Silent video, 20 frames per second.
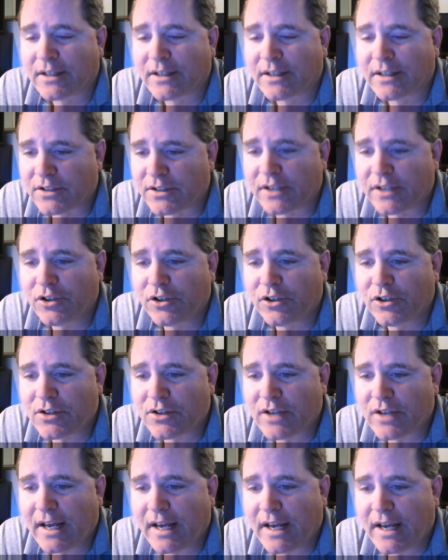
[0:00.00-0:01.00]
continue to
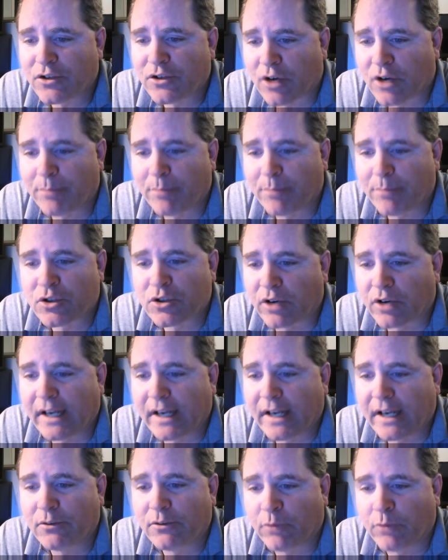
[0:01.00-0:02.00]
say Trump is
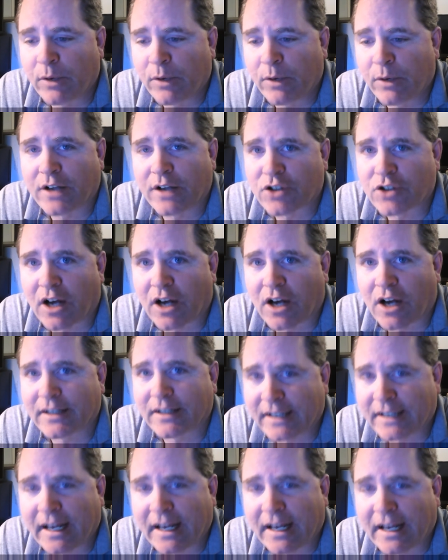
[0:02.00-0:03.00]
great, we want
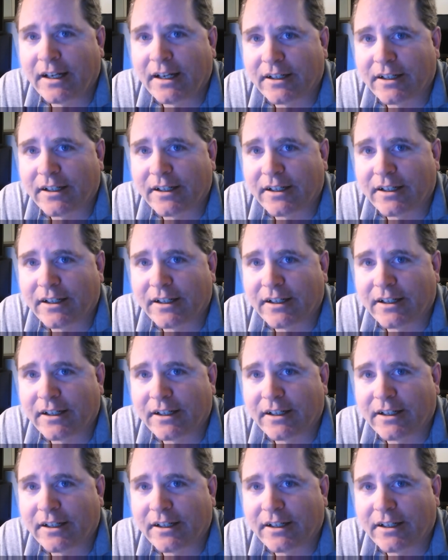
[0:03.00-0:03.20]
chocolate cake.